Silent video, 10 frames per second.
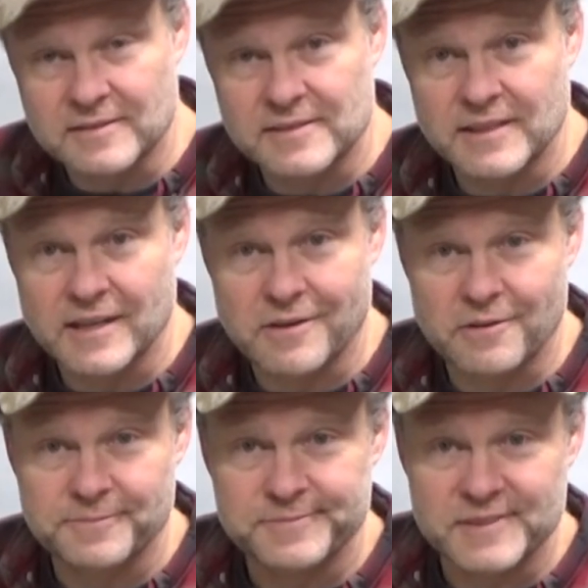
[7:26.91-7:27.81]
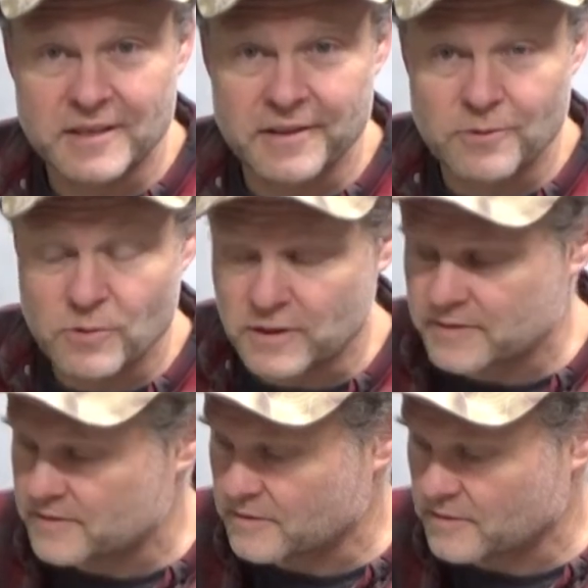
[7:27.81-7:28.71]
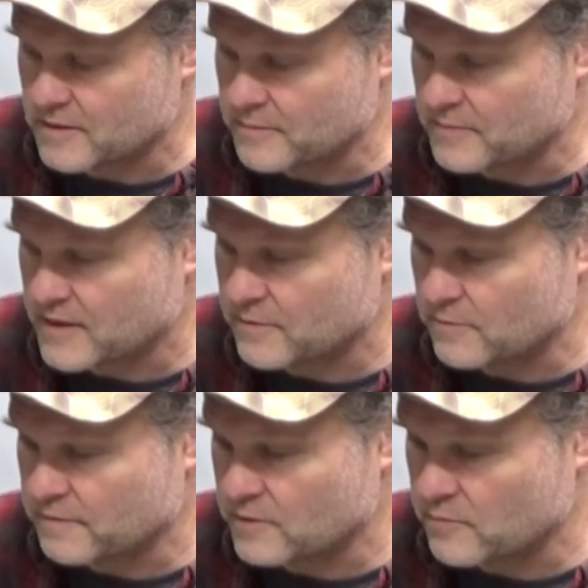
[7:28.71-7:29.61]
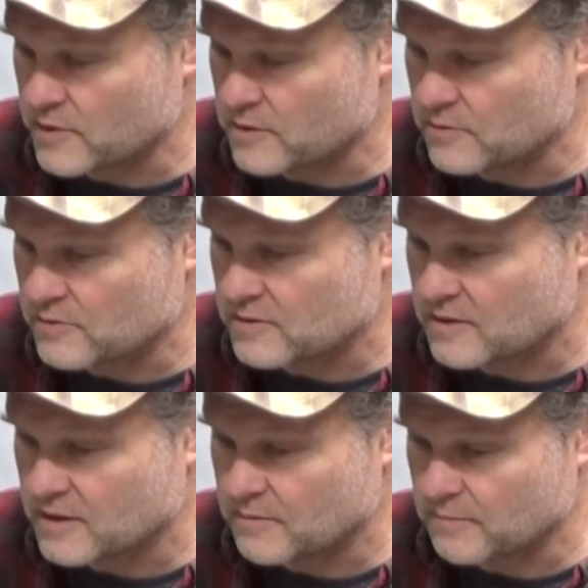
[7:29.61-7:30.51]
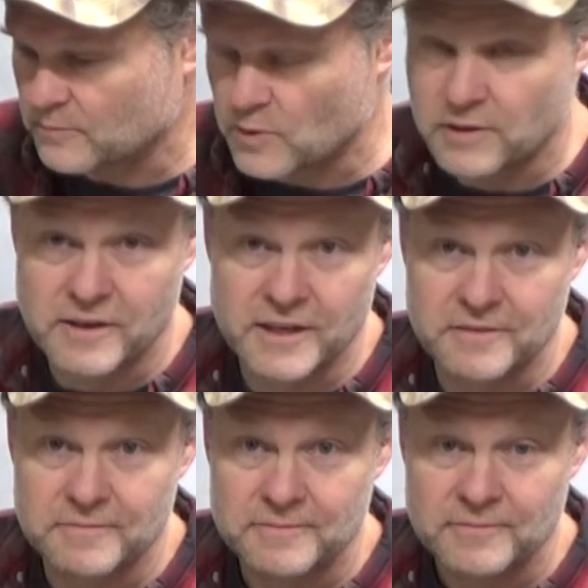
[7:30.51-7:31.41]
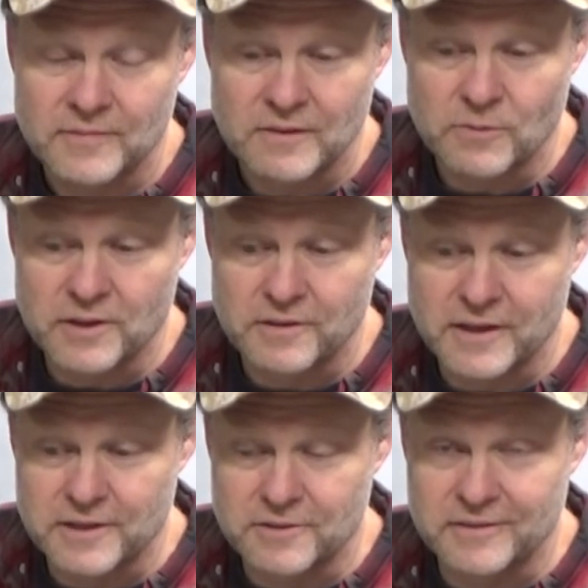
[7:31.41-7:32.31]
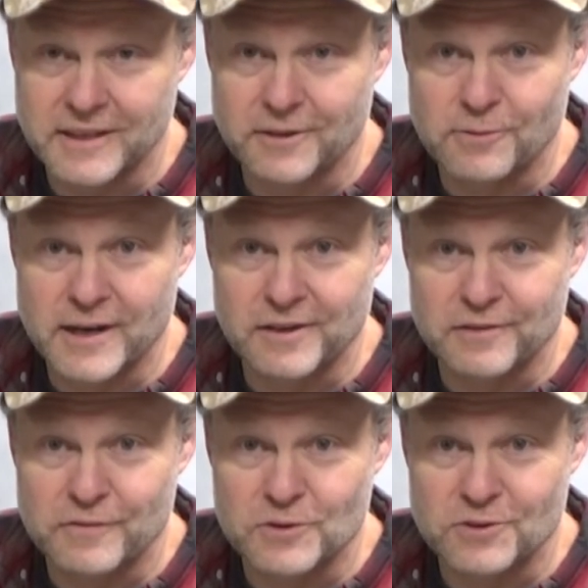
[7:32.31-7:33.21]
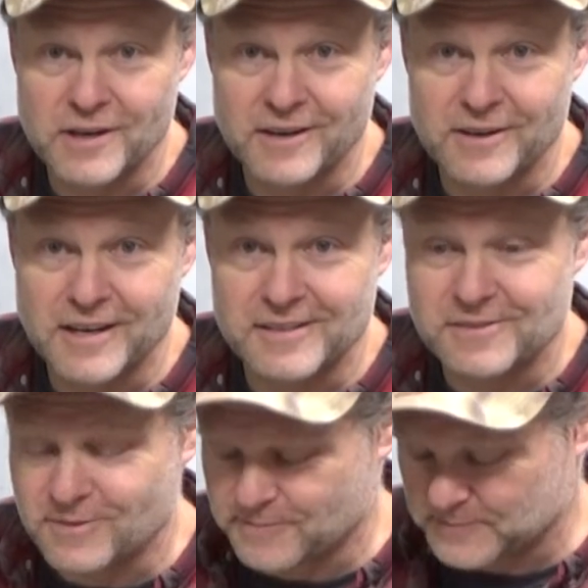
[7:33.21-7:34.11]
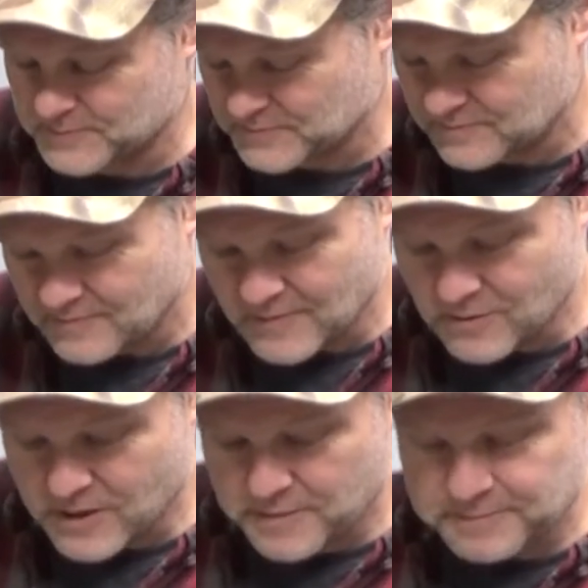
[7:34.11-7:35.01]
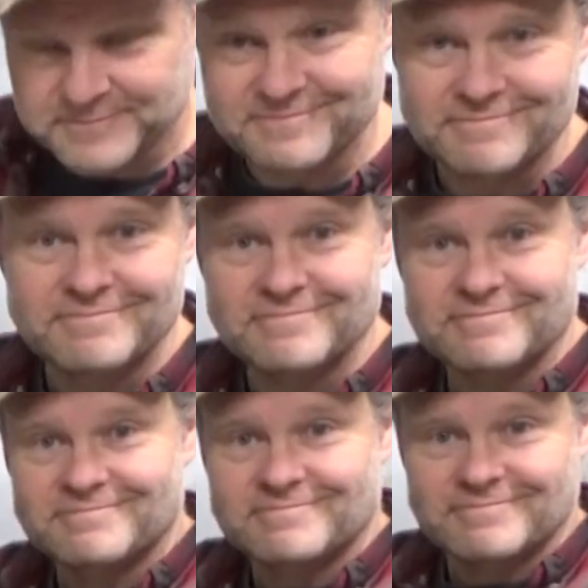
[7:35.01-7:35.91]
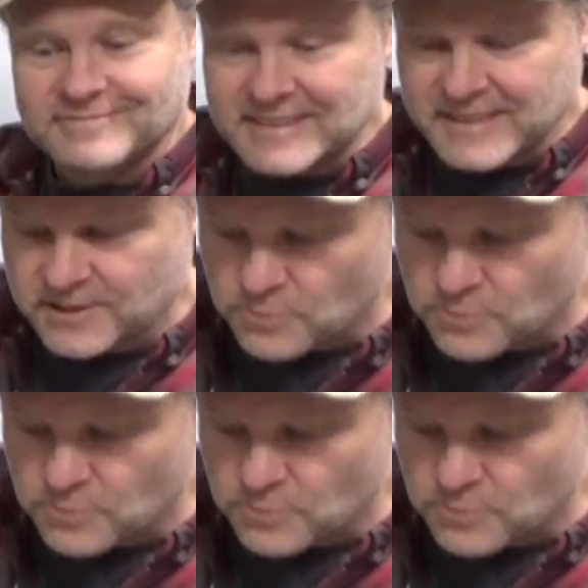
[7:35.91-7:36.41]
see how that works. So I will film those whether I get it right on the first try or not. So okay, let's get to